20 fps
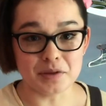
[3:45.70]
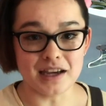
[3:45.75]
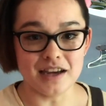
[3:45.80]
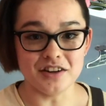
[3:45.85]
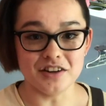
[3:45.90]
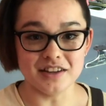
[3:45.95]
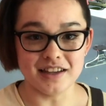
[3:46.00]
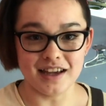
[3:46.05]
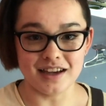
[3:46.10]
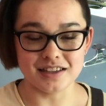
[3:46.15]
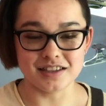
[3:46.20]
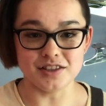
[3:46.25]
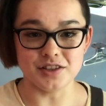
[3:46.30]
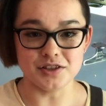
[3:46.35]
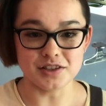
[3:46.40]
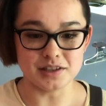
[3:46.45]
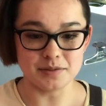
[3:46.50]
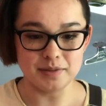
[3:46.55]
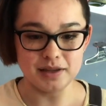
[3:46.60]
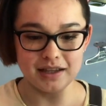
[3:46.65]
get your legs
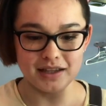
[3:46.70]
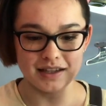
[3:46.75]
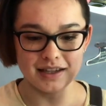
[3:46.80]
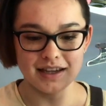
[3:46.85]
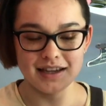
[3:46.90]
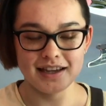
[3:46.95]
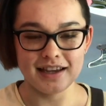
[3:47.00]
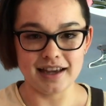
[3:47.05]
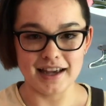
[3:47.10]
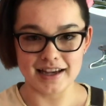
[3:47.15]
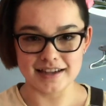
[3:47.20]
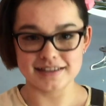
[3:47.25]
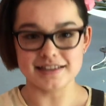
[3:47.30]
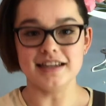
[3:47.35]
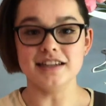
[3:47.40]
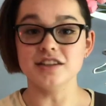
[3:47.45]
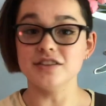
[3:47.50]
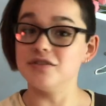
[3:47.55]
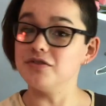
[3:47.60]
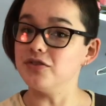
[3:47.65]
used to being
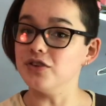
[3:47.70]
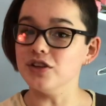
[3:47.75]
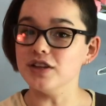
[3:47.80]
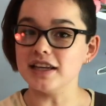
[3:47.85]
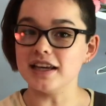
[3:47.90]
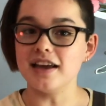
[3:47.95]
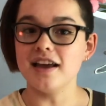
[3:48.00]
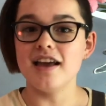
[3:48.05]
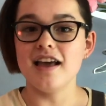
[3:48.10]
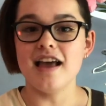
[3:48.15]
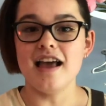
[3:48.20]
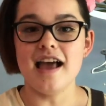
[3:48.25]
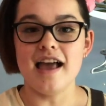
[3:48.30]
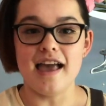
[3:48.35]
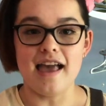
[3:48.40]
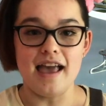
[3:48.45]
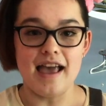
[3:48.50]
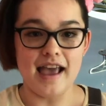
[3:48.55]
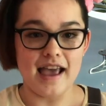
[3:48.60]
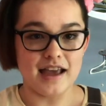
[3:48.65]
extended fully
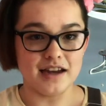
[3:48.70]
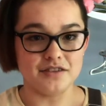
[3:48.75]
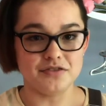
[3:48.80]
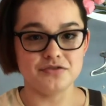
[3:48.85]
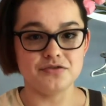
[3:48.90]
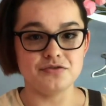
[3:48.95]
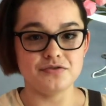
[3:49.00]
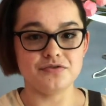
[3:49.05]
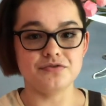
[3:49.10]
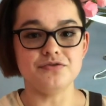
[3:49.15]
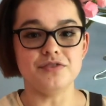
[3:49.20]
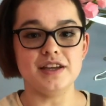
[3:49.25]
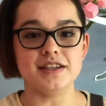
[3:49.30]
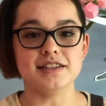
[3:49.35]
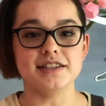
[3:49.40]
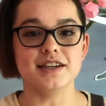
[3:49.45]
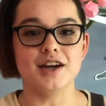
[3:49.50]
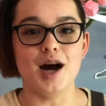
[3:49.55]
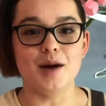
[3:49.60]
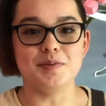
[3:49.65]
and
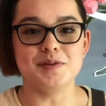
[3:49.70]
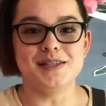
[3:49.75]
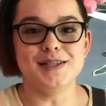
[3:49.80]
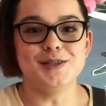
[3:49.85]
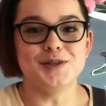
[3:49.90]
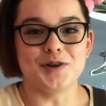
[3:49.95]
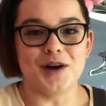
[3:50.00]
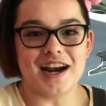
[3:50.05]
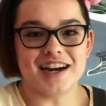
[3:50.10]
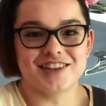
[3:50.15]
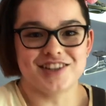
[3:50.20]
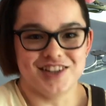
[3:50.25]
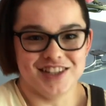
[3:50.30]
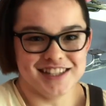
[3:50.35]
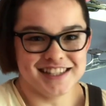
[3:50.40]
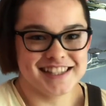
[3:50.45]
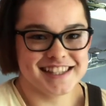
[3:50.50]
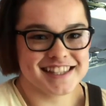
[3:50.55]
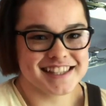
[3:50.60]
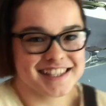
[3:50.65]
facing opposite
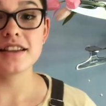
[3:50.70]
directions.